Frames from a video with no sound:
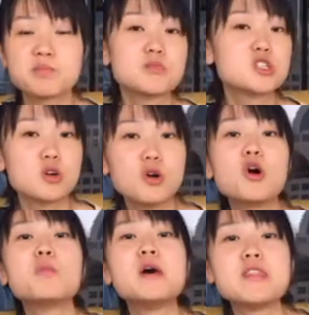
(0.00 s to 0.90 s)
Don't
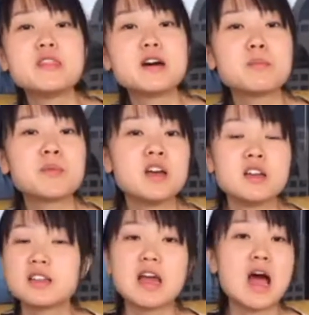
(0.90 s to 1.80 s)
open them.
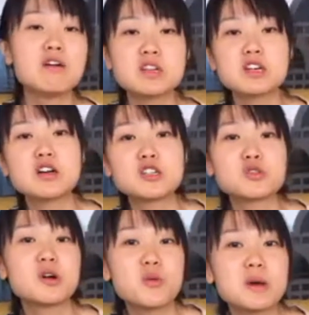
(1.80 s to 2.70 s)
They haven't gone to
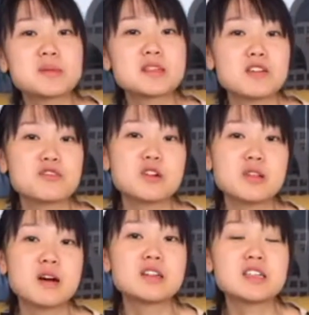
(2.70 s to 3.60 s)
our website for a
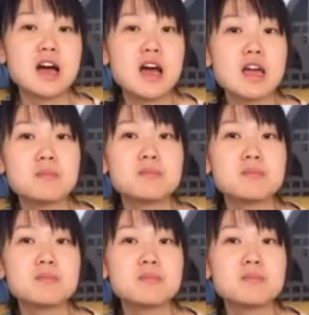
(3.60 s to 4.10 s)
long time,